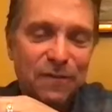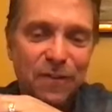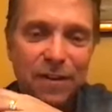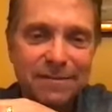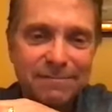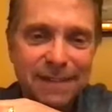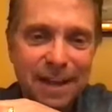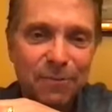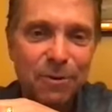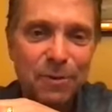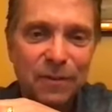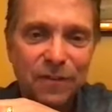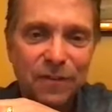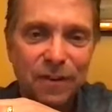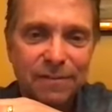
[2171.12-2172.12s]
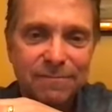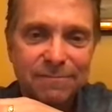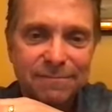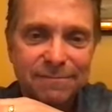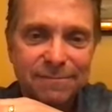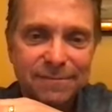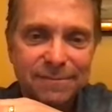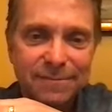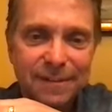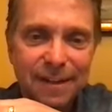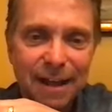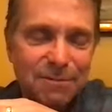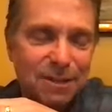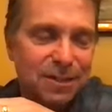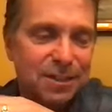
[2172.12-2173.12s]
fun. That would be fun.
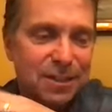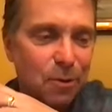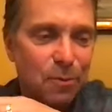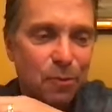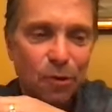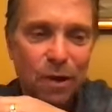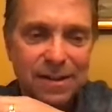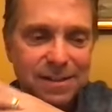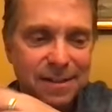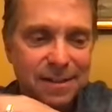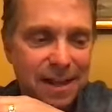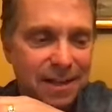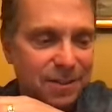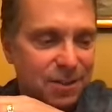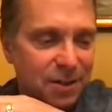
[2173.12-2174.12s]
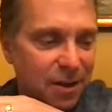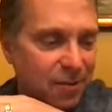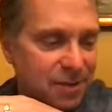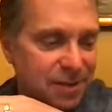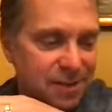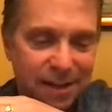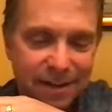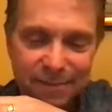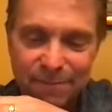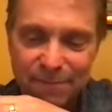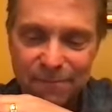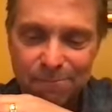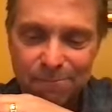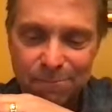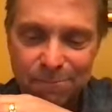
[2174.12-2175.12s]
I'm just so impressed that show is like,
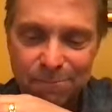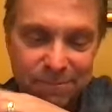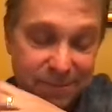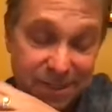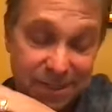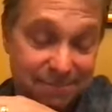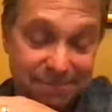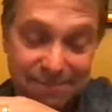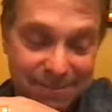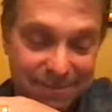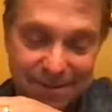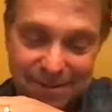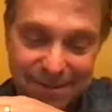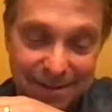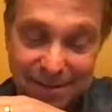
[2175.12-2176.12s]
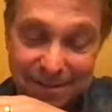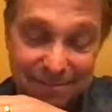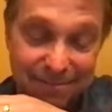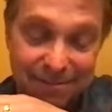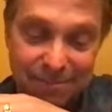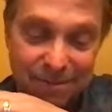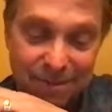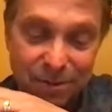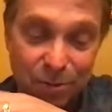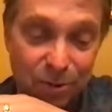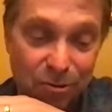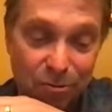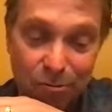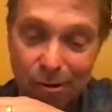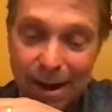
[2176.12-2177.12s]
it's
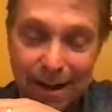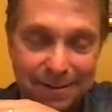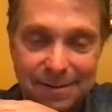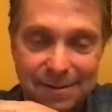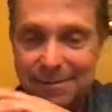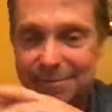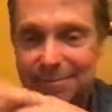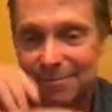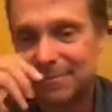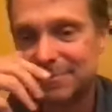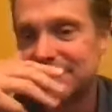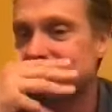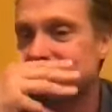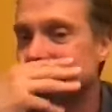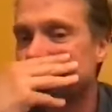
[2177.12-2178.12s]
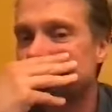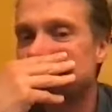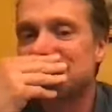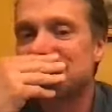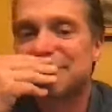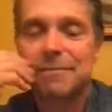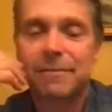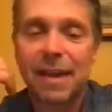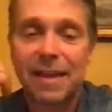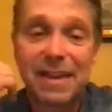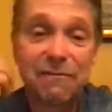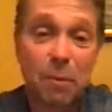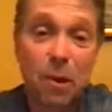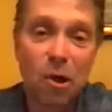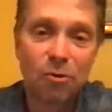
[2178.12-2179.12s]
doing great. I
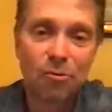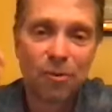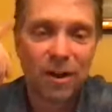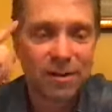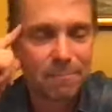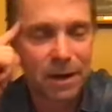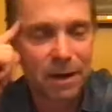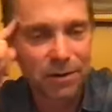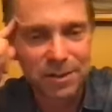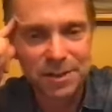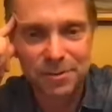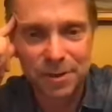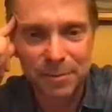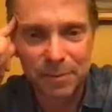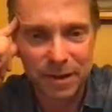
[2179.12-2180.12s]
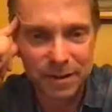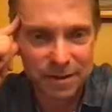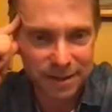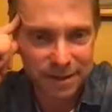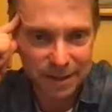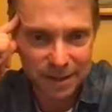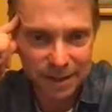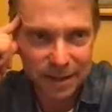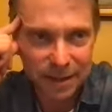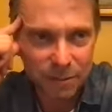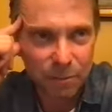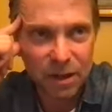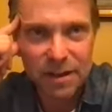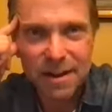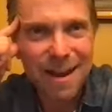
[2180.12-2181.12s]
mean, Paul Rudd and Meryl Streep on.
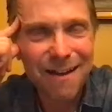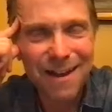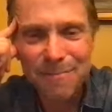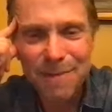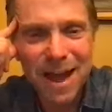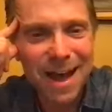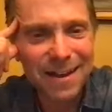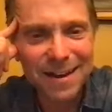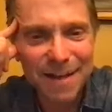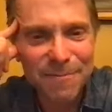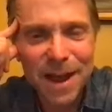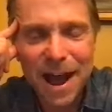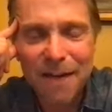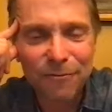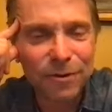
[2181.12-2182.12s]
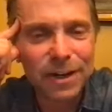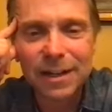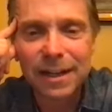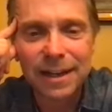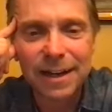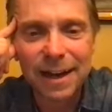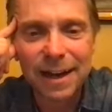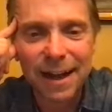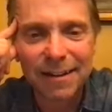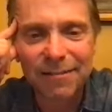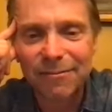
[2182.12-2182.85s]
But no, I don't really